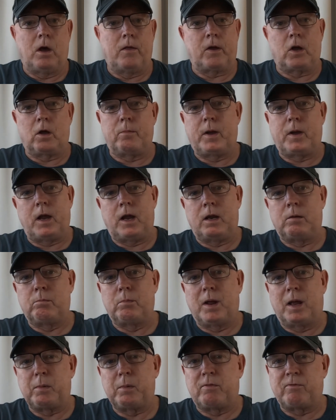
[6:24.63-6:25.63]
I think I
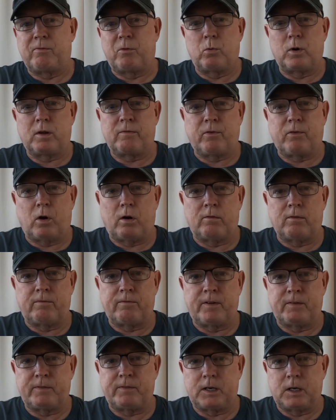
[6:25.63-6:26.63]
paid maybe $45 or
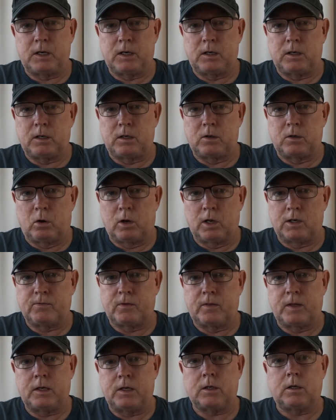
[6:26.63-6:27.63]

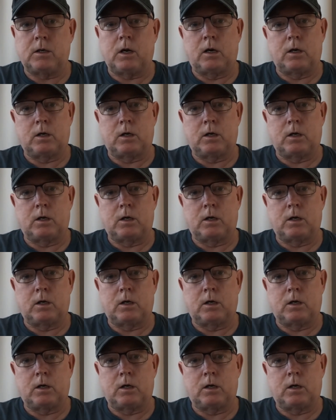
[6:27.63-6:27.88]
$50 for this.